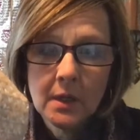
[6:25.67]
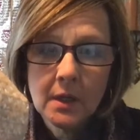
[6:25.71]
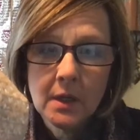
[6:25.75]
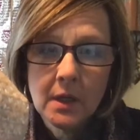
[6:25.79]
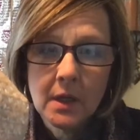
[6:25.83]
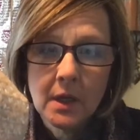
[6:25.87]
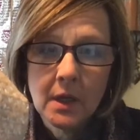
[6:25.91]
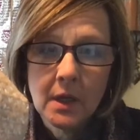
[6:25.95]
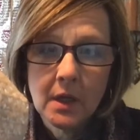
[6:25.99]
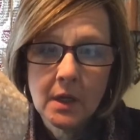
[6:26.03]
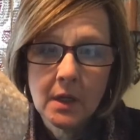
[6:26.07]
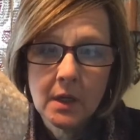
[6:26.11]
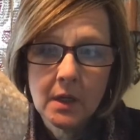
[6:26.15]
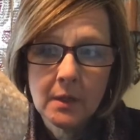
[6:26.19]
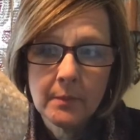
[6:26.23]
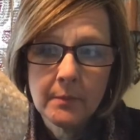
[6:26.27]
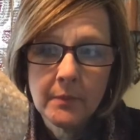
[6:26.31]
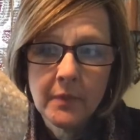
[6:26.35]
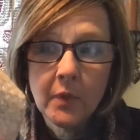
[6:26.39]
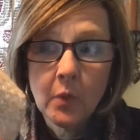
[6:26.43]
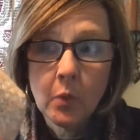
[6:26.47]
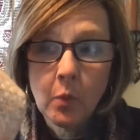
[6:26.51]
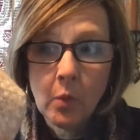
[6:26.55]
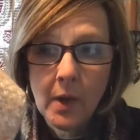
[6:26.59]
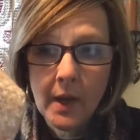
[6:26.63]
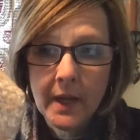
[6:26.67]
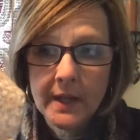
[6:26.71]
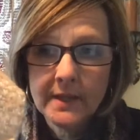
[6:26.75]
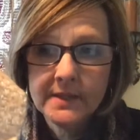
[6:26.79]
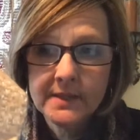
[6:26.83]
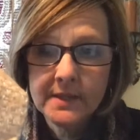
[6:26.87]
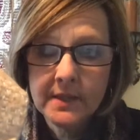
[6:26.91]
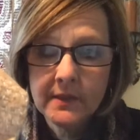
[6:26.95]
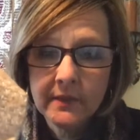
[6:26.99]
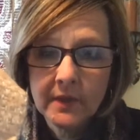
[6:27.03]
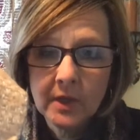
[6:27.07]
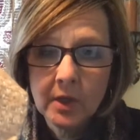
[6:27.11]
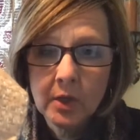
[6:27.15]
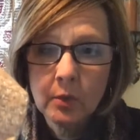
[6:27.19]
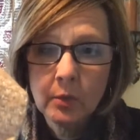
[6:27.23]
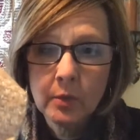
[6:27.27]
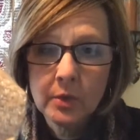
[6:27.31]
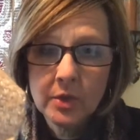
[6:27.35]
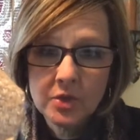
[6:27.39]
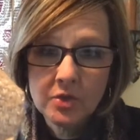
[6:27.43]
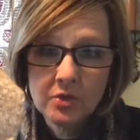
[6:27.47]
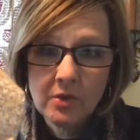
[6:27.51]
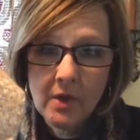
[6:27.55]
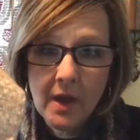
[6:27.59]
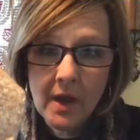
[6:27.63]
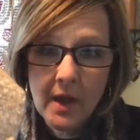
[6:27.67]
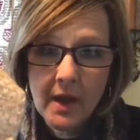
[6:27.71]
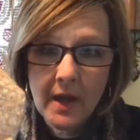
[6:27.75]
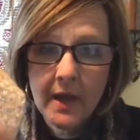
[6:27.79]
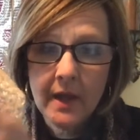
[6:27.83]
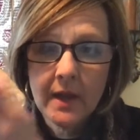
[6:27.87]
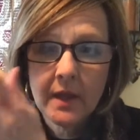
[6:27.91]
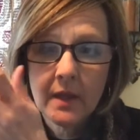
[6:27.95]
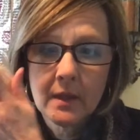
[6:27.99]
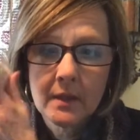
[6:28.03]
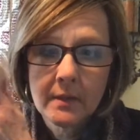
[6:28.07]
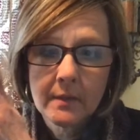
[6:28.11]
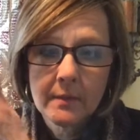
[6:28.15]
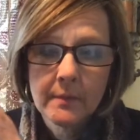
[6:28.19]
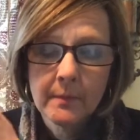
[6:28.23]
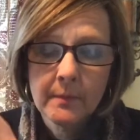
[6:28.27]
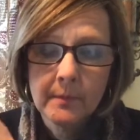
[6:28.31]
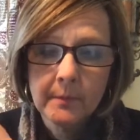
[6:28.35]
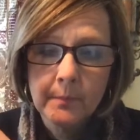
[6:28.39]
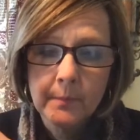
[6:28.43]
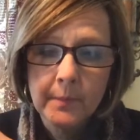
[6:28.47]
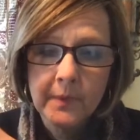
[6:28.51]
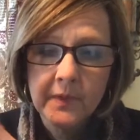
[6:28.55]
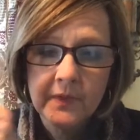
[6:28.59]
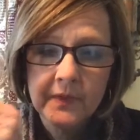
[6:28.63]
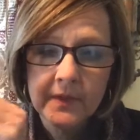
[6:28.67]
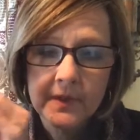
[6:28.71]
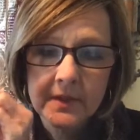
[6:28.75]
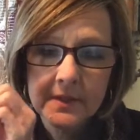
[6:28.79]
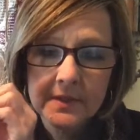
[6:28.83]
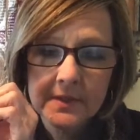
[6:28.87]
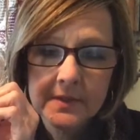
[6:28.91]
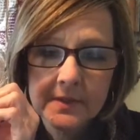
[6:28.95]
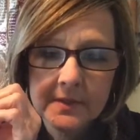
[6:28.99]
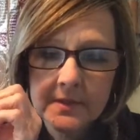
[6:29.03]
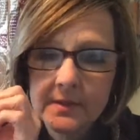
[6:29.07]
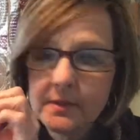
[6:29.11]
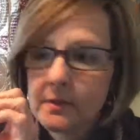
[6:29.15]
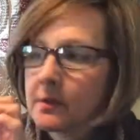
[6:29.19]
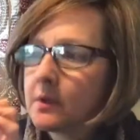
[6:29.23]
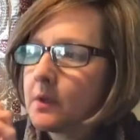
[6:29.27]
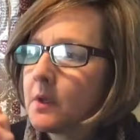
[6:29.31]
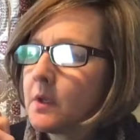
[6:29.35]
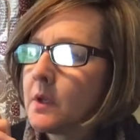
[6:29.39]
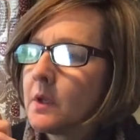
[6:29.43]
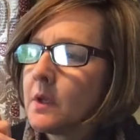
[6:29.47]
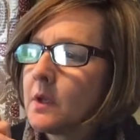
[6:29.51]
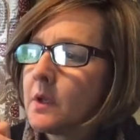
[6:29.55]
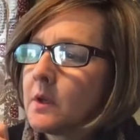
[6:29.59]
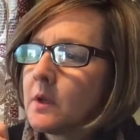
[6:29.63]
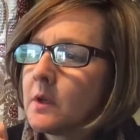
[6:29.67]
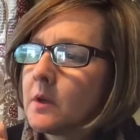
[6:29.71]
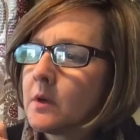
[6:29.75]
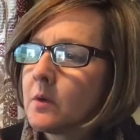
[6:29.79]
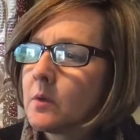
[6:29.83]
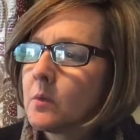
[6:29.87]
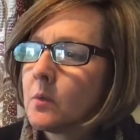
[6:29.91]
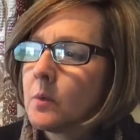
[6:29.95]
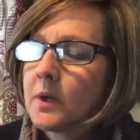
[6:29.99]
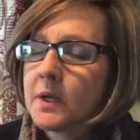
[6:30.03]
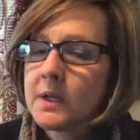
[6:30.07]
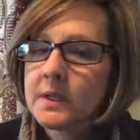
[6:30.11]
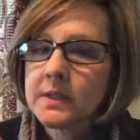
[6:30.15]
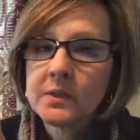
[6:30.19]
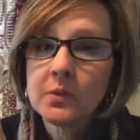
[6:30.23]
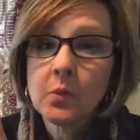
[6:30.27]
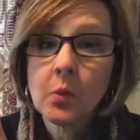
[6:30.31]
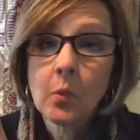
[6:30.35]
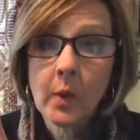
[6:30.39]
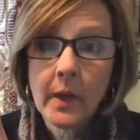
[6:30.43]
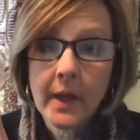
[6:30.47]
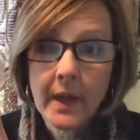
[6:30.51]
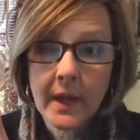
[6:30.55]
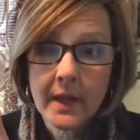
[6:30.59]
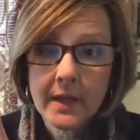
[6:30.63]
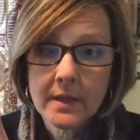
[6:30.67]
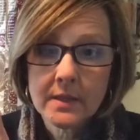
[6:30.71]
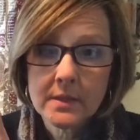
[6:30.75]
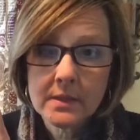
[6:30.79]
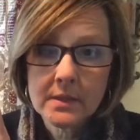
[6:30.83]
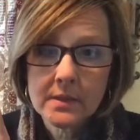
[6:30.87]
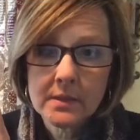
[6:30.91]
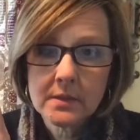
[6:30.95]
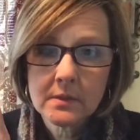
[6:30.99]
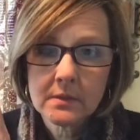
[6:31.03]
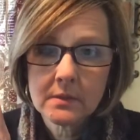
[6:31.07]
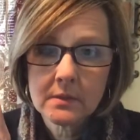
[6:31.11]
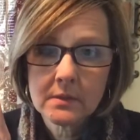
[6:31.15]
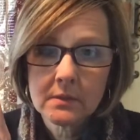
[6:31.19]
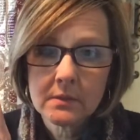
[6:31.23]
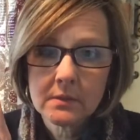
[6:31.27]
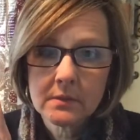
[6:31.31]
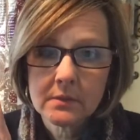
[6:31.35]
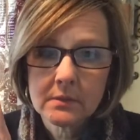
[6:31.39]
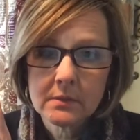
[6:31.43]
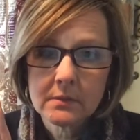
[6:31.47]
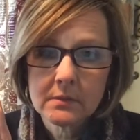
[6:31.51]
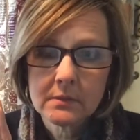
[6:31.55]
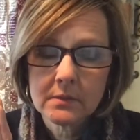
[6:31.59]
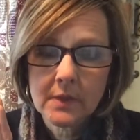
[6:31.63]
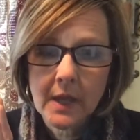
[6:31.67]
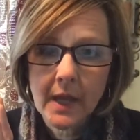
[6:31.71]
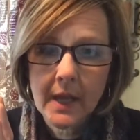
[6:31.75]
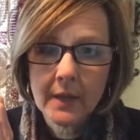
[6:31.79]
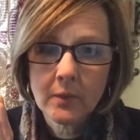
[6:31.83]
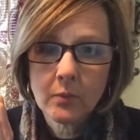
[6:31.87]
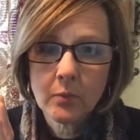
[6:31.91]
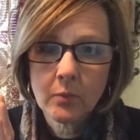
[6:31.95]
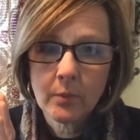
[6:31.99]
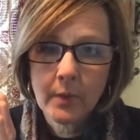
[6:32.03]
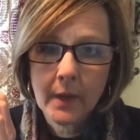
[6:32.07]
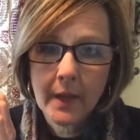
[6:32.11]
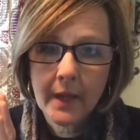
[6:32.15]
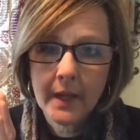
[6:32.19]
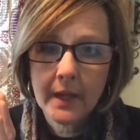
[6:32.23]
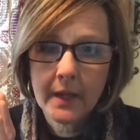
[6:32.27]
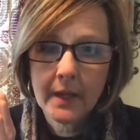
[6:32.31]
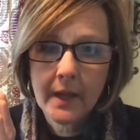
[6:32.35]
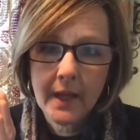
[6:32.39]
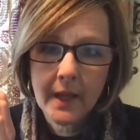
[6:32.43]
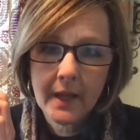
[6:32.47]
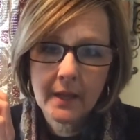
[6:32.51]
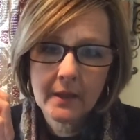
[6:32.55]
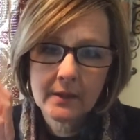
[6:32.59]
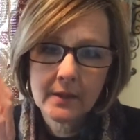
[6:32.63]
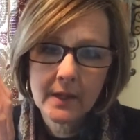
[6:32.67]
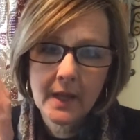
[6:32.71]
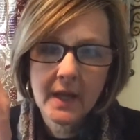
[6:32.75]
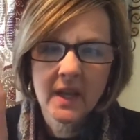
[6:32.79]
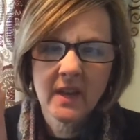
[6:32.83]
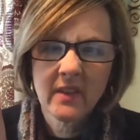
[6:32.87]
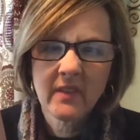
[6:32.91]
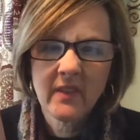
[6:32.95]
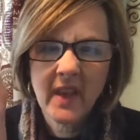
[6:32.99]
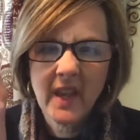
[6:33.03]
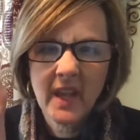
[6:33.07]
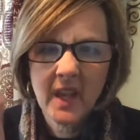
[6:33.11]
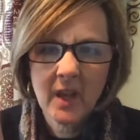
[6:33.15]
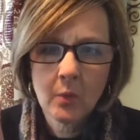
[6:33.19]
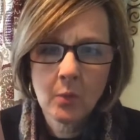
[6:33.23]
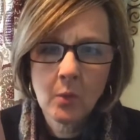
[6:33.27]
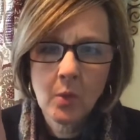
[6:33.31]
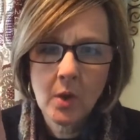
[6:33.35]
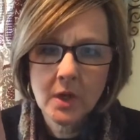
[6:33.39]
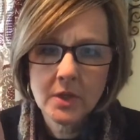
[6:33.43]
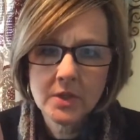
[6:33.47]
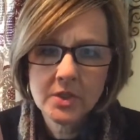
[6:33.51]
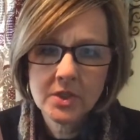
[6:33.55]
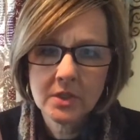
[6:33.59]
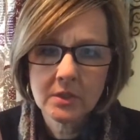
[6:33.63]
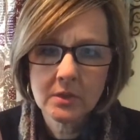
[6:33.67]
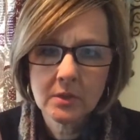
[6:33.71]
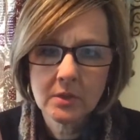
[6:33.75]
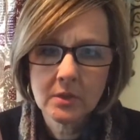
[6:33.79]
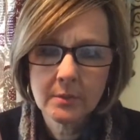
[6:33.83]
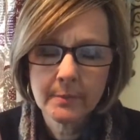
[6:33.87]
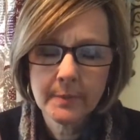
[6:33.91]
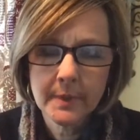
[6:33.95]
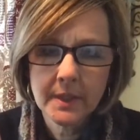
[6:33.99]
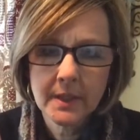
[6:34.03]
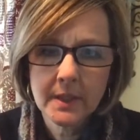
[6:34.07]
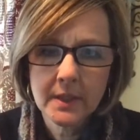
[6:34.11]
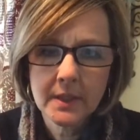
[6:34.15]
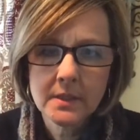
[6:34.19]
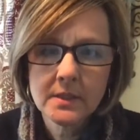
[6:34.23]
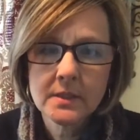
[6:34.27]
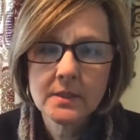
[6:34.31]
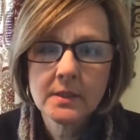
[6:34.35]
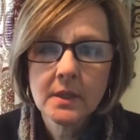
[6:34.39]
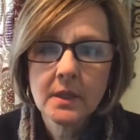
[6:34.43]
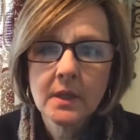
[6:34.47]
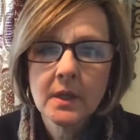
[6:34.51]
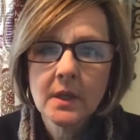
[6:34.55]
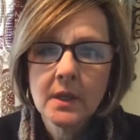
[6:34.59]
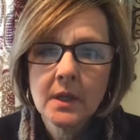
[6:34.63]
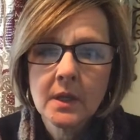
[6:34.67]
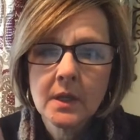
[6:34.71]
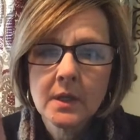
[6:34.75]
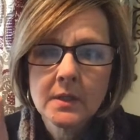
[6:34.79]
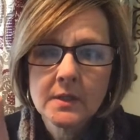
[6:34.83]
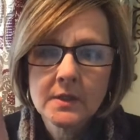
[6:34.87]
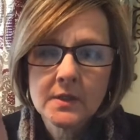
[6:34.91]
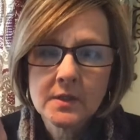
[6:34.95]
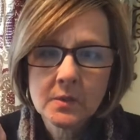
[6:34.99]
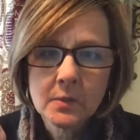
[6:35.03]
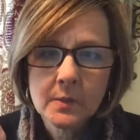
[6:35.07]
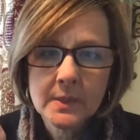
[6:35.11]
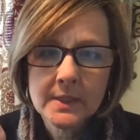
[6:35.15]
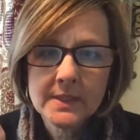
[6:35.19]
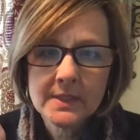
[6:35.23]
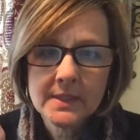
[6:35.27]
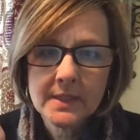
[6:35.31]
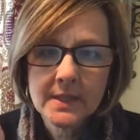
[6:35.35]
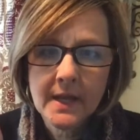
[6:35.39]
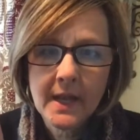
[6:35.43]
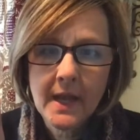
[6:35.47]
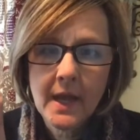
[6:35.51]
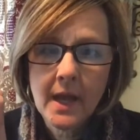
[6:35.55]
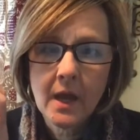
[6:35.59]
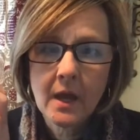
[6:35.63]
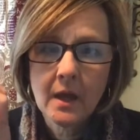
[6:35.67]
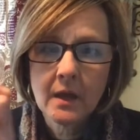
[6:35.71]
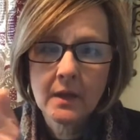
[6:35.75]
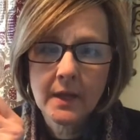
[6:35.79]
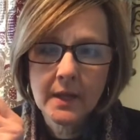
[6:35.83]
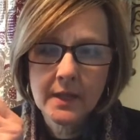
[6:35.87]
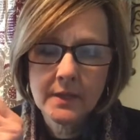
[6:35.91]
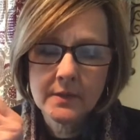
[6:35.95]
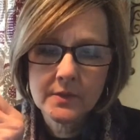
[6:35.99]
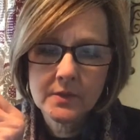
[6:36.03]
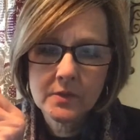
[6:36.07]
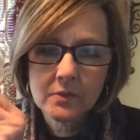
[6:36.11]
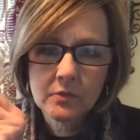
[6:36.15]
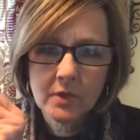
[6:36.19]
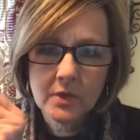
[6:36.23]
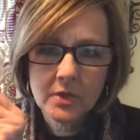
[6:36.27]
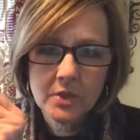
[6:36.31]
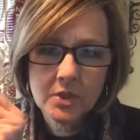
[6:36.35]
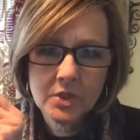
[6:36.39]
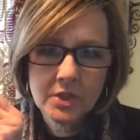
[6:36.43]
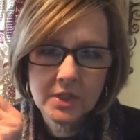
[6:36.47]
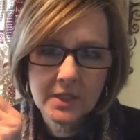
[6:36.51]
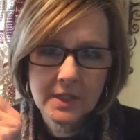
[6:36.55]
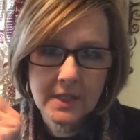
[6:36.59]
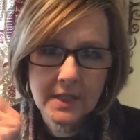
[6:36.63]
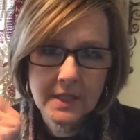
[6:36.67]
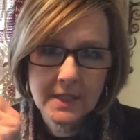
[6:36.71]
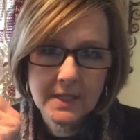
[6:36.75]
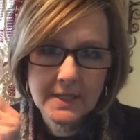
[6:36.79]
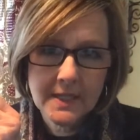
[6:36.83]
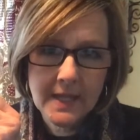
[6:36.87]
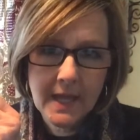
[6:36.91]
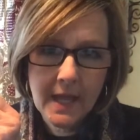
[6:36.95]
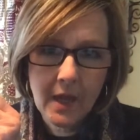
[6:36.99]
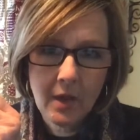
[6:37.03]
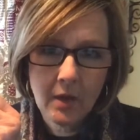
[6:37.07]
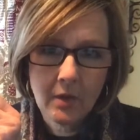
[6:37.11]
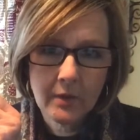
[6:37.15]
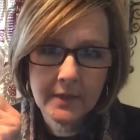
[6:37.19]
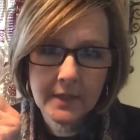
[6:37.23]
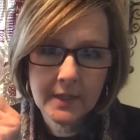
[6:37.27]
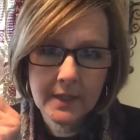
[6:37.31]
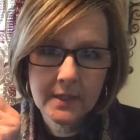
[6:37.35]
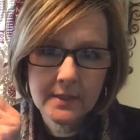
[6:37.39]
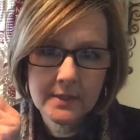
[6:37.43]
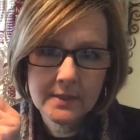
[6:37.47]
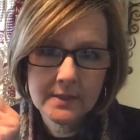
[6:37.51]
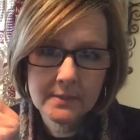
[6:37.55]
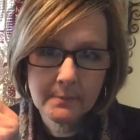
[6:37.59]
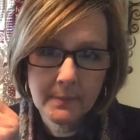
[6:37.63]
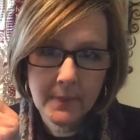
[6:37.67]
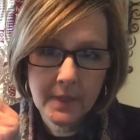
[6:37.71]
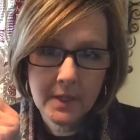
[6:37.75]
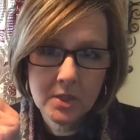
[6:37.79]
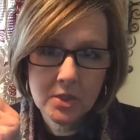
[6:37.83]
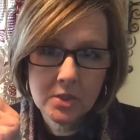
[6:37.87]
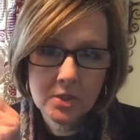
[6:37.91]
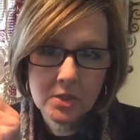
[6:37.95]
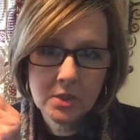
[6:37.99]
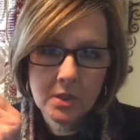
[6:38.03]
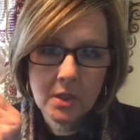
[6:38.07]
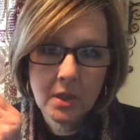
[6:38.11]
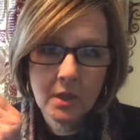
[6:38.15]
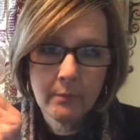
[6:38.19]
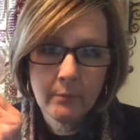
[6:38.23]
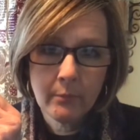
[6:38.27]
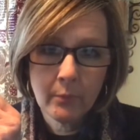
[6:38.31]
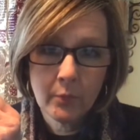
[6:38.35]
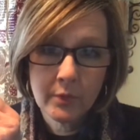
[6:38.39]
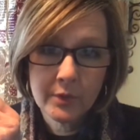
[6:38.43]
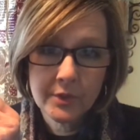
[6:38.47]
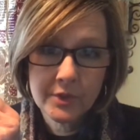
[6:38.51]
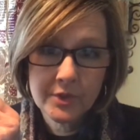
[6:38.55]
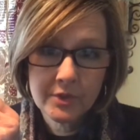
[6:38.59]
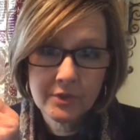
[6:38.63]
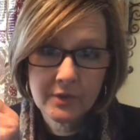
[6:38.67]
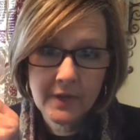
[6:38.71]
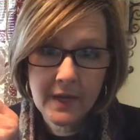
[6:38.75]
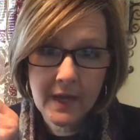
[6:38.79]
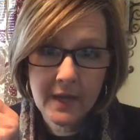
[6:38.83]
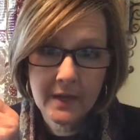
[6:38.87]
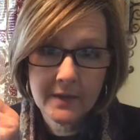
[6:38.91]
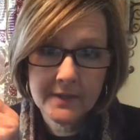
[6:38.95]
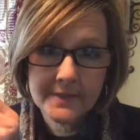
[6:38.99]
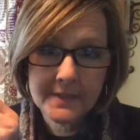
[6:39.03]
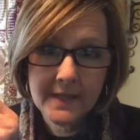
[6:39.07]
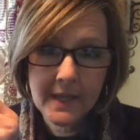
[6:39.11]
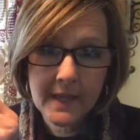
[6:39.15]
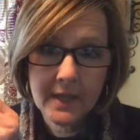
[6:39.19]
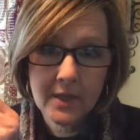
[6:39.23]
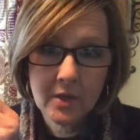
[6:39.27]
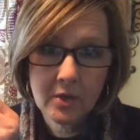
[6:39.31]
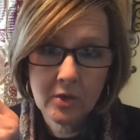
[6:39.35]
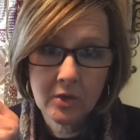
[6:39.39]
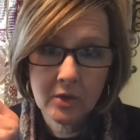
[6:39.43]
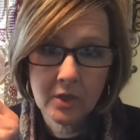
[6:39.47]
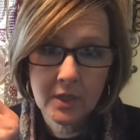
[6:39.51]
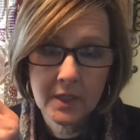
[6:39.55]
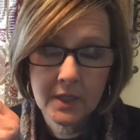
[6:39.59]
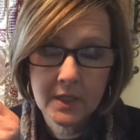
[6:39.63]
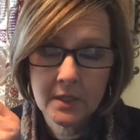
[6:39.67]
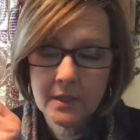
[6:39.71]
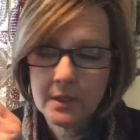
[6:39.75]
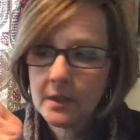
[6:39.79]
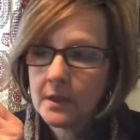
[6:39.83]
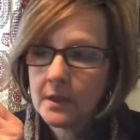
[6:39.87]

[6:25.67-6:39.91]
The whites in there were dry, but this was wet. I had kind of hand washed a little bit, squeezed it out, had scrunched it in a towel to get as much moisture out as I could.